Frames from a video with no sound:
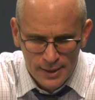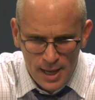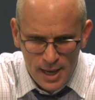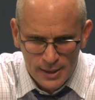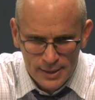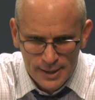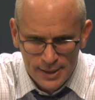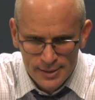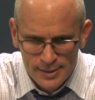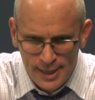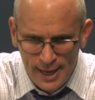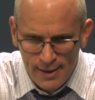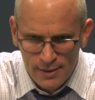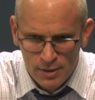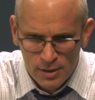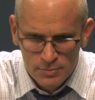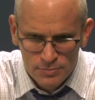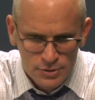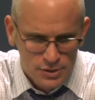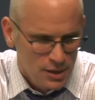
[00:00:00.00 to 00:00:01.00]
not getting
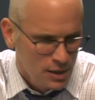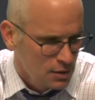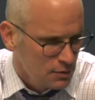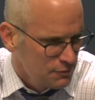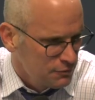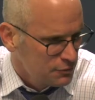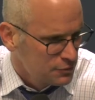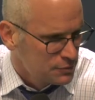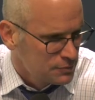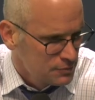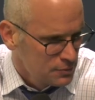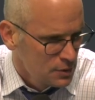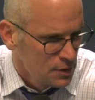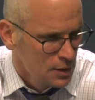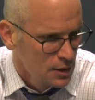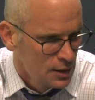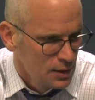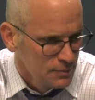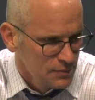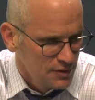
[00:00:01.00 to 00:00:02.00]
down on himself and
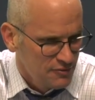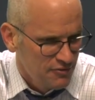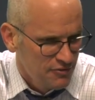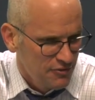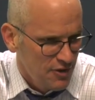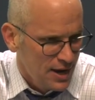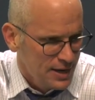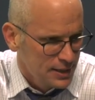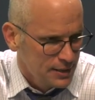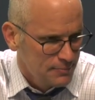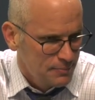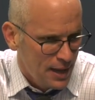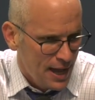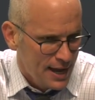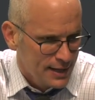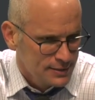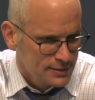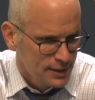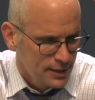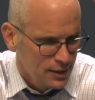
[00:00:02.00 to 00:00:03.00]
fighting
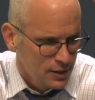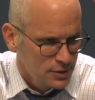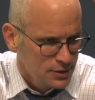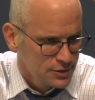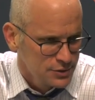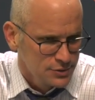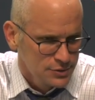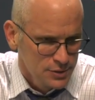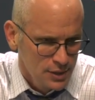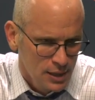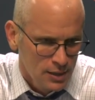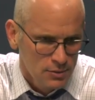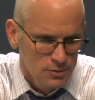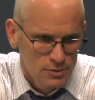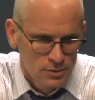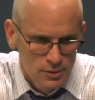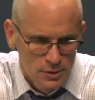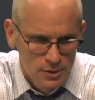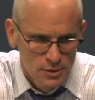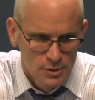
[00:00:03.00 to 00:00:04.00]
back there. Because, you know,
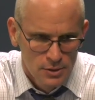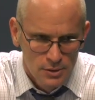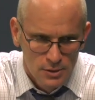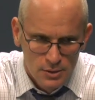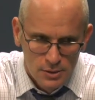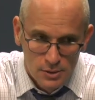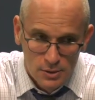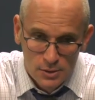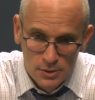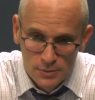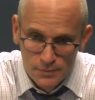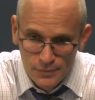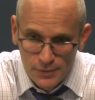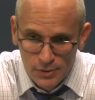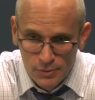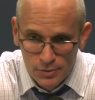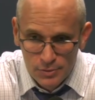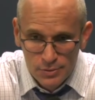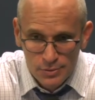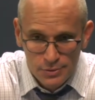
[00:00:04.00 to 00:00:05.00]

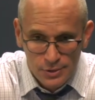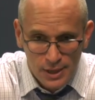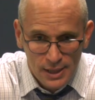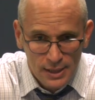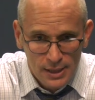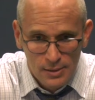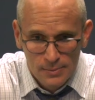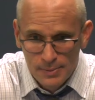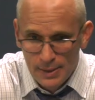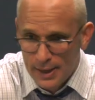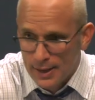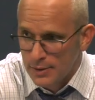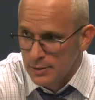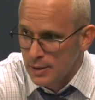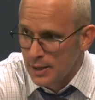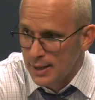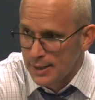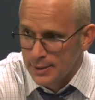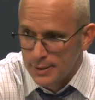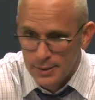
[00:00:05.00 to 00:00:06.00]
we were thinking about,
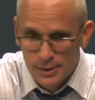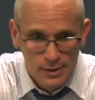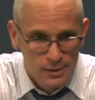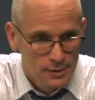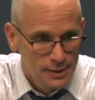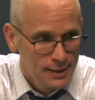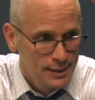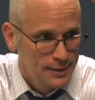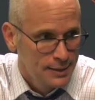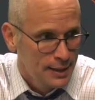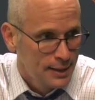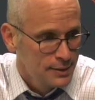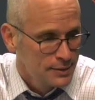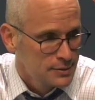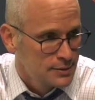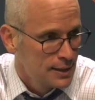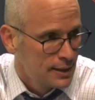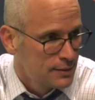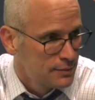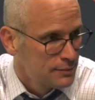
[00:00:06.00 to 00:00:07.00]
like, you know, hey, that
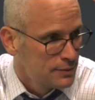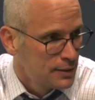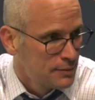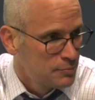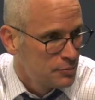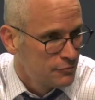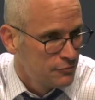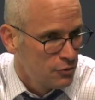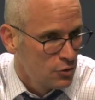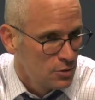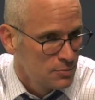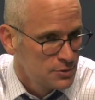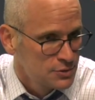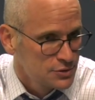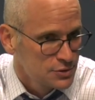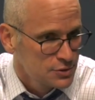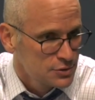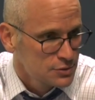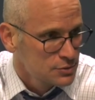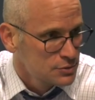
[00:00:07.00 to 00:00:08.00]

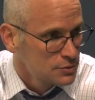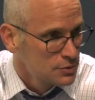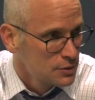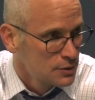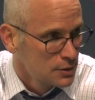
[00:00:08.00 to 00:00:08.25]
performance,